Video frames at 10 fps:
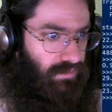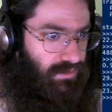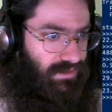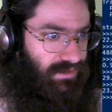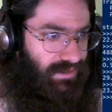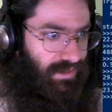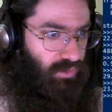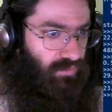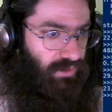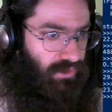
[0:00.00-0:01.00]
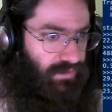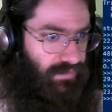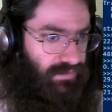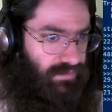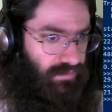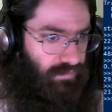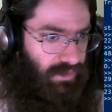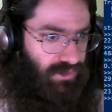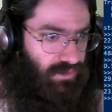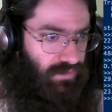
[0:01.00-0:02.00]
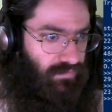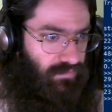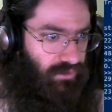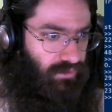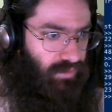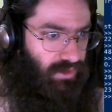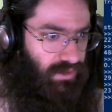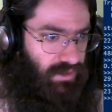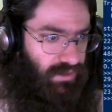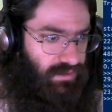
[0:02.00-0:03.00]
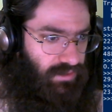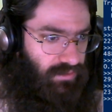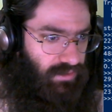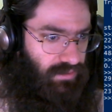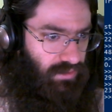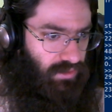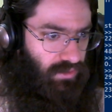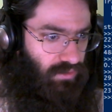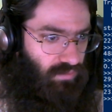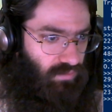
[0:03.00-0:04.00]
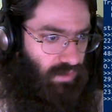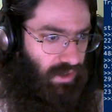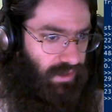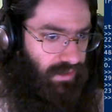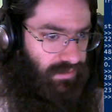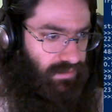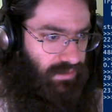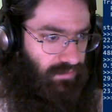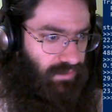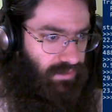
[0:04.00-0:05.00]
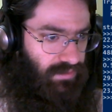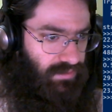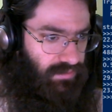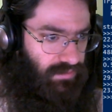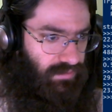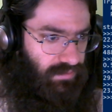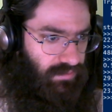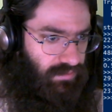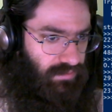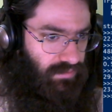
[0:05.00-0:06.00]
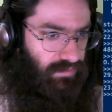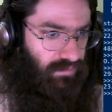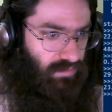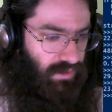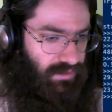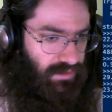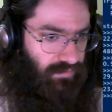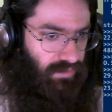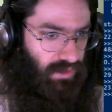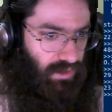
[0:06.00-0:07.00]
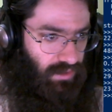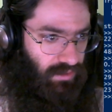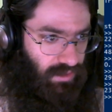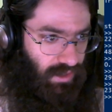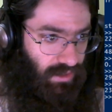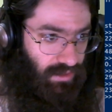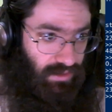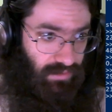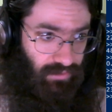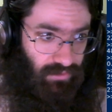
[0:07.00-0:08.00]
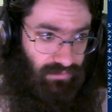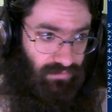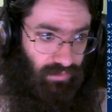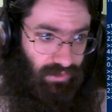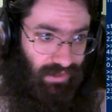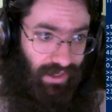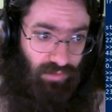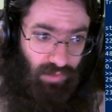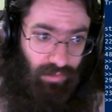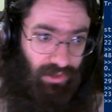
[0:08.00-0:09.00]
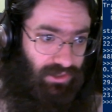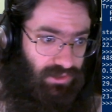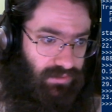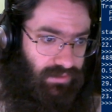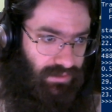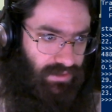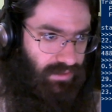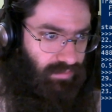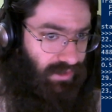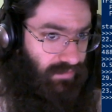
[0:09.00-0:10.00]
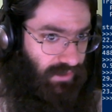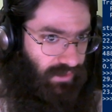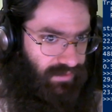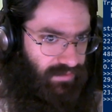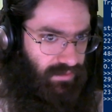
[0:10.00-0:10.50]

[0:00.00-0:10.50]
Sample variance, measure of the variability, etc. Why is it different? Why is it different? To calculate the variance from the entire population, see p-variance.